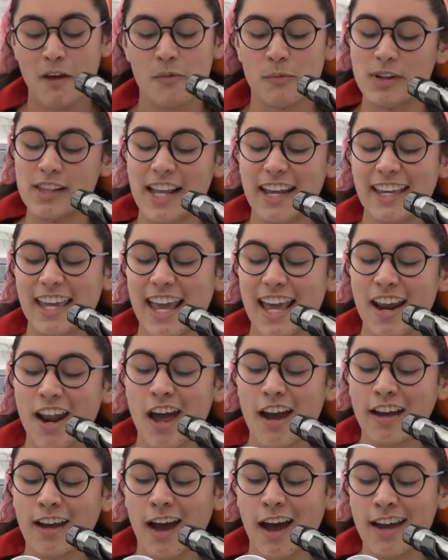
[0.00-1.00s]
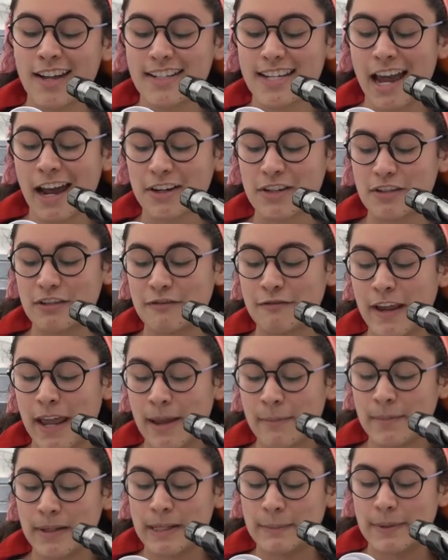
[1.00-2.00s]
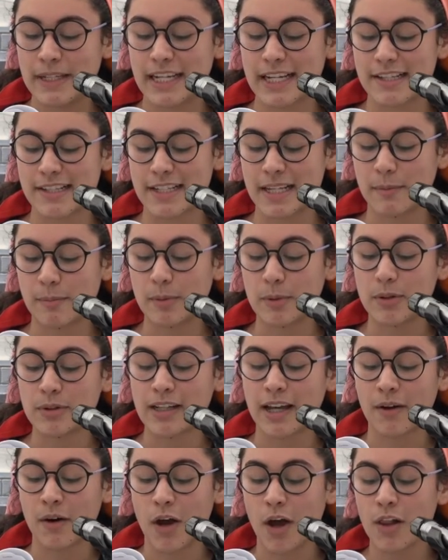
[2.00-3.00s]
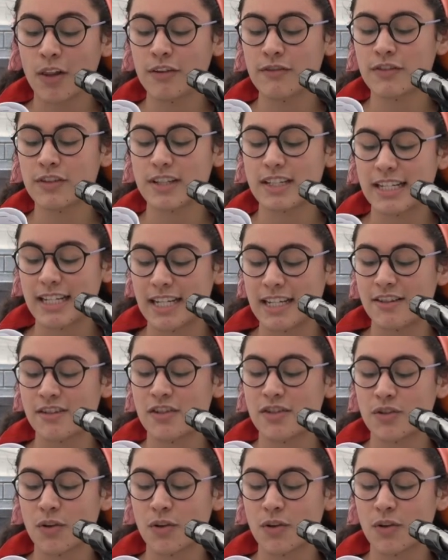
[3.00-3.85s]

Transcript: When they cannot contact her family because he pulled out all of her teeth,